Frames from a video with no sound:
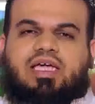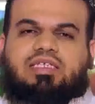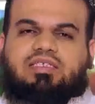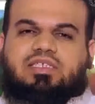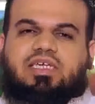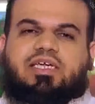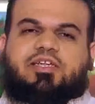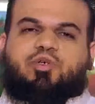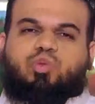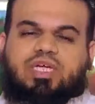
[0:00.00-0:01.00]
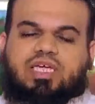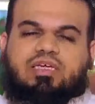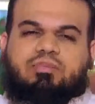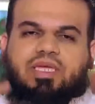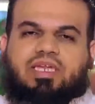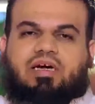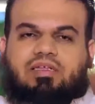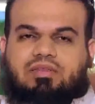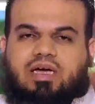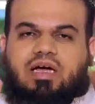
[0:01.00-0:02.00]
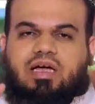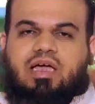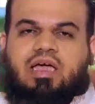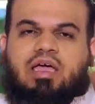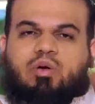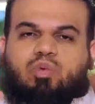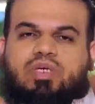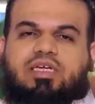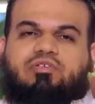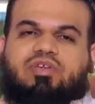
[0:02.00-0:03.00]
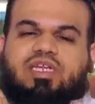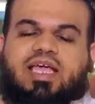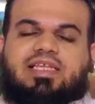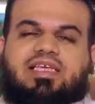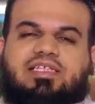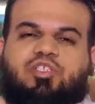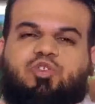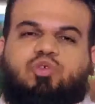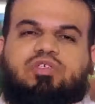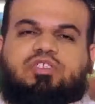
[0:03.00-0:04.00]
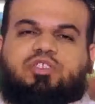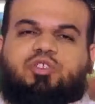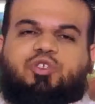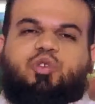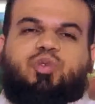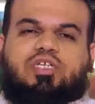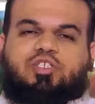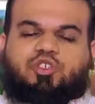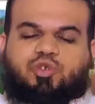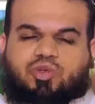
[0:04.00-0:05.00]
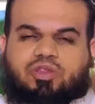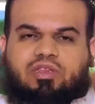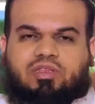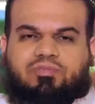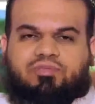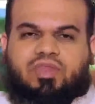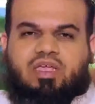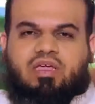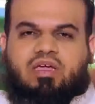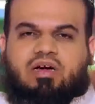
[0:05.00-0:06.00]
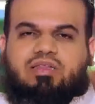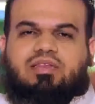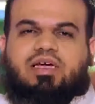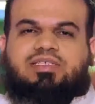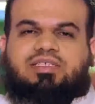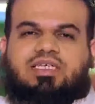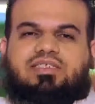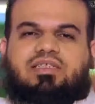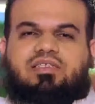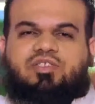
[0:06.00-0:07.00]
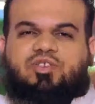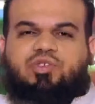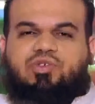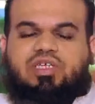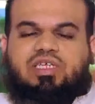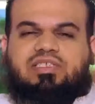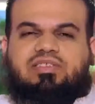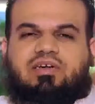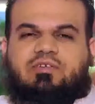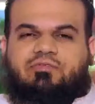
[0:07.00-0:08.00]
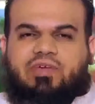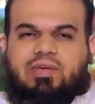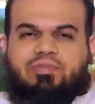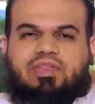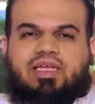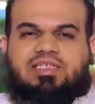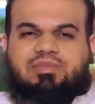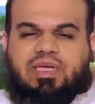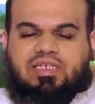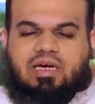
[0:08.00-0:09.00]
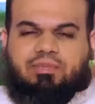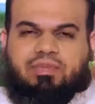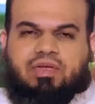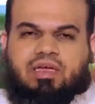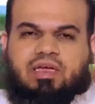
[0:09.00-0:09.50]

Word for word: Indeed we, meaning Allah, we relay their story to you in truth. Allah says that this story is not a fable that is made up.